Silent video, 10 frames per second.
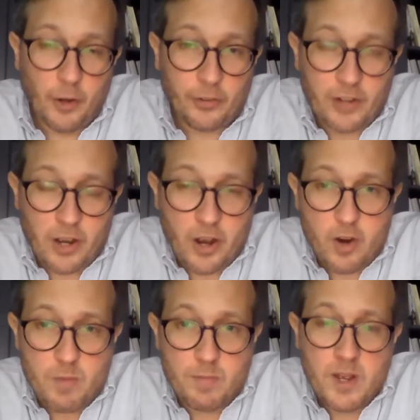closer to
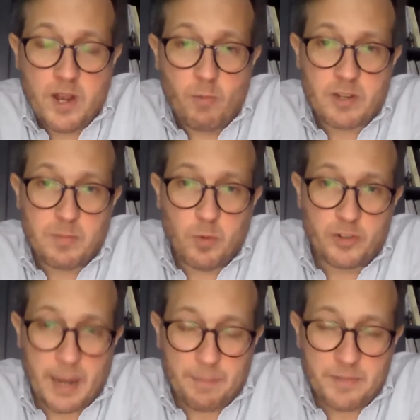home was a
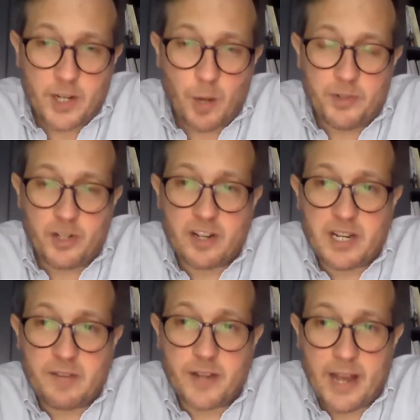more tempting
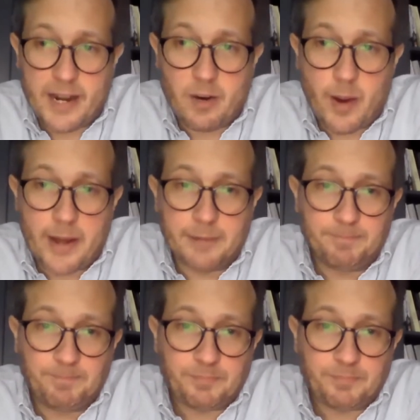opportunity for getting away.